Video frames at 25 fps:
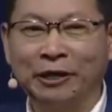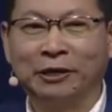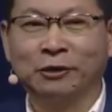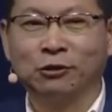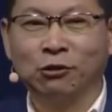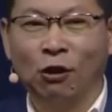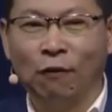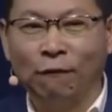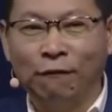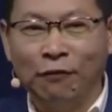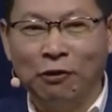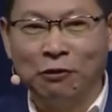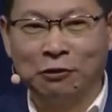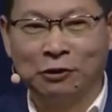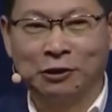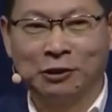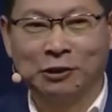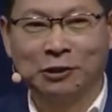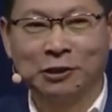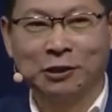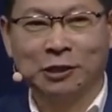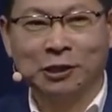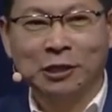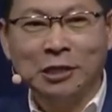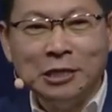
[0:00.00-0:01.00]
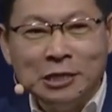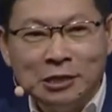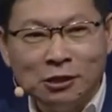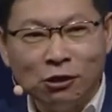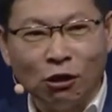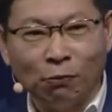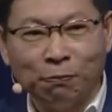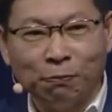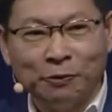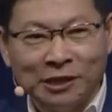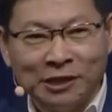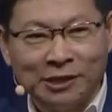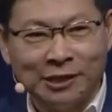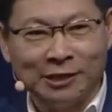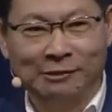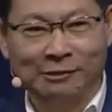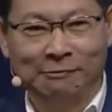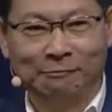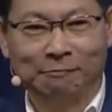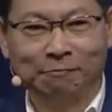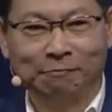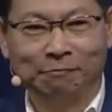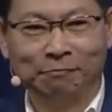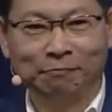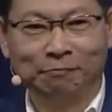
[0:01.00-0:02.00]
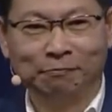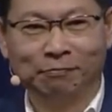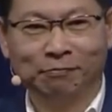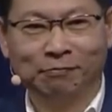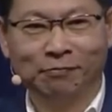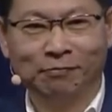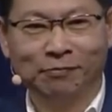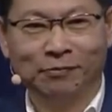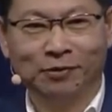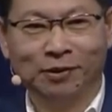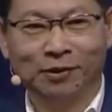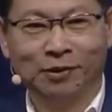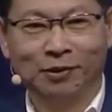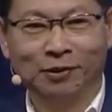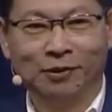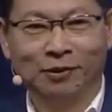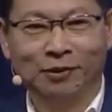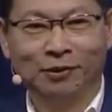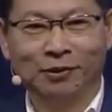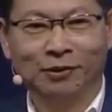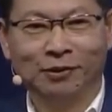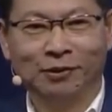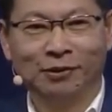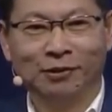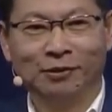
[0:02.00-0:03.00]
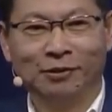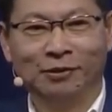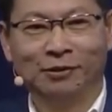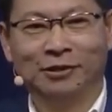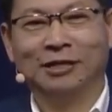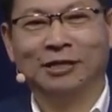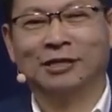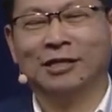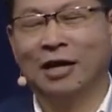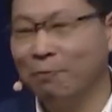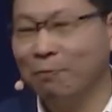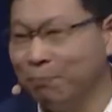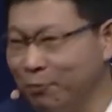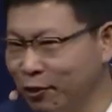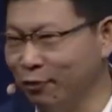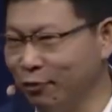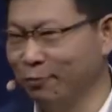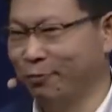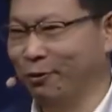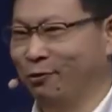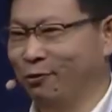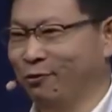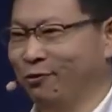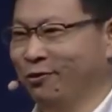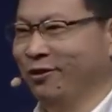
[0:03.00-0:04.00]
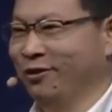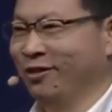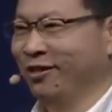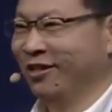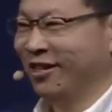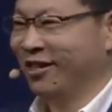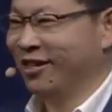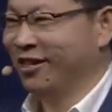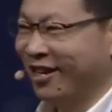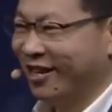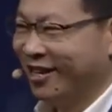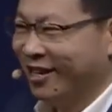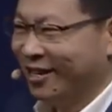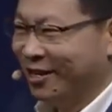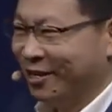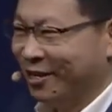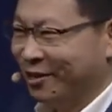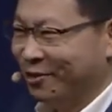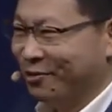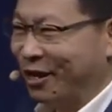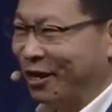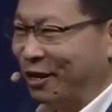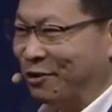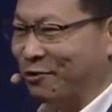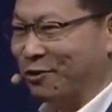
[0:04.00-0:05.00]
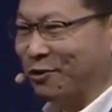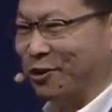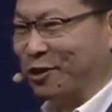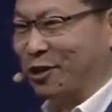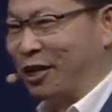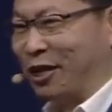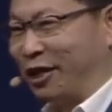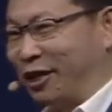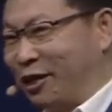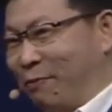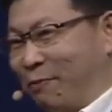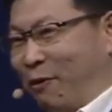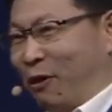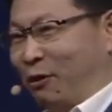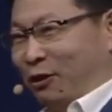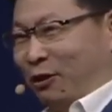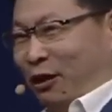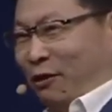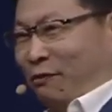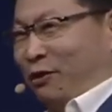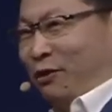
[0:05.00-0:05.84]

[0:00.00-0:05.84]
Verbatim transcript: your phones in your P C. That's unbelievable. You can use the keyboard of the